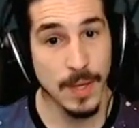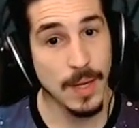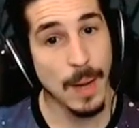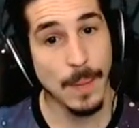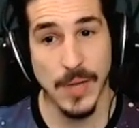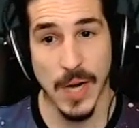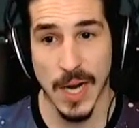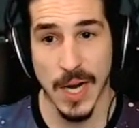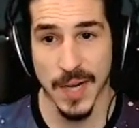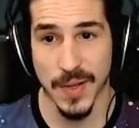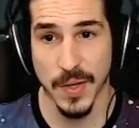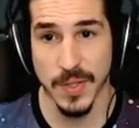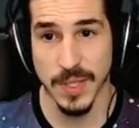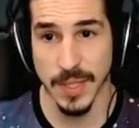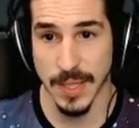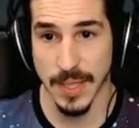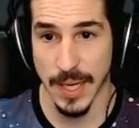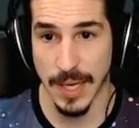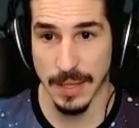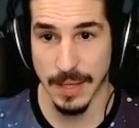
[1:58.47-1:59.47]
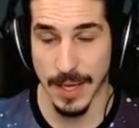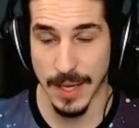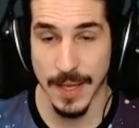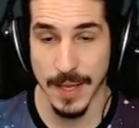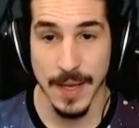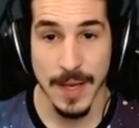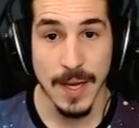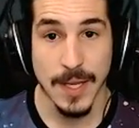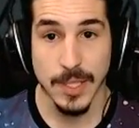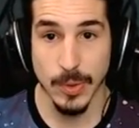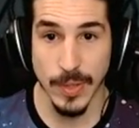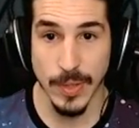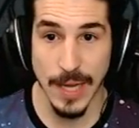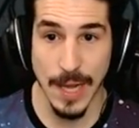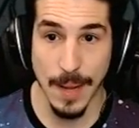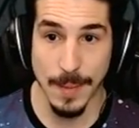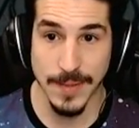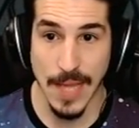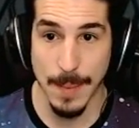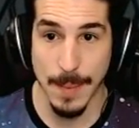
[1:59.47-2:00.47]
I'm tired of using Lele, so we
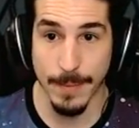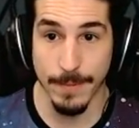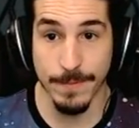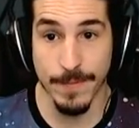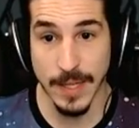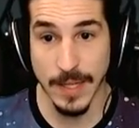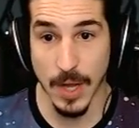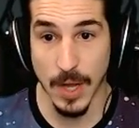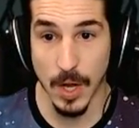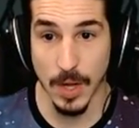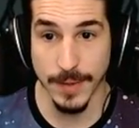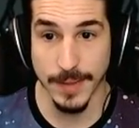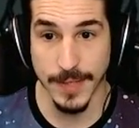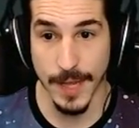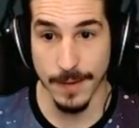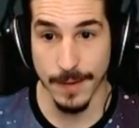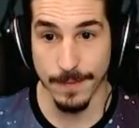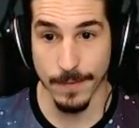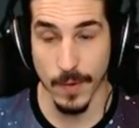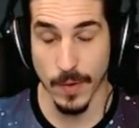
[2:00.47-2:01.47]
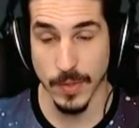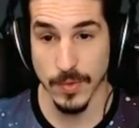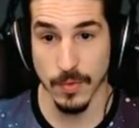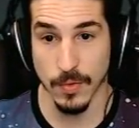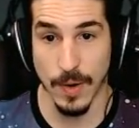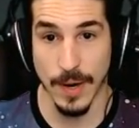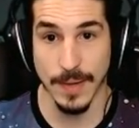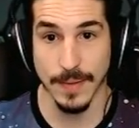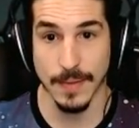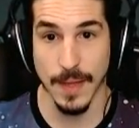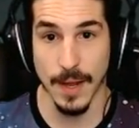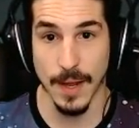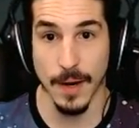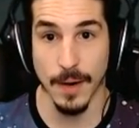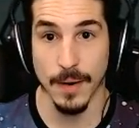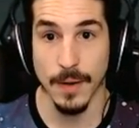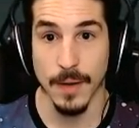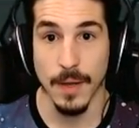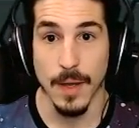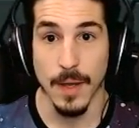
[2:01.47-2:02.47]
got Tapu Fini on deck for us right there.